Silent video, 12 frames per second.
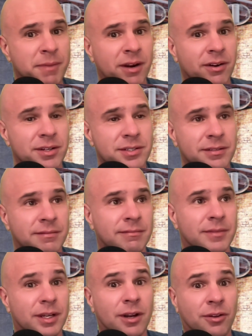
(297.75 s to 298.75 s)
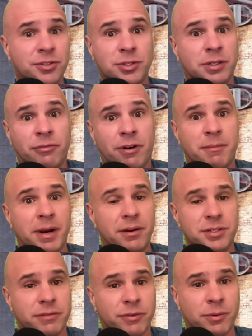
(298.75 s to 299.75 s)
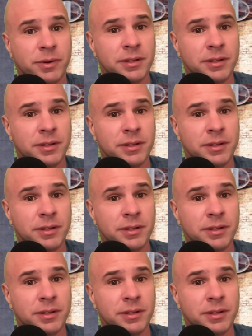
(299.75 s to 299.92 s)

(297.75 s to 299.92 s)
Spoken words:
marriage the culture of our marriage, if you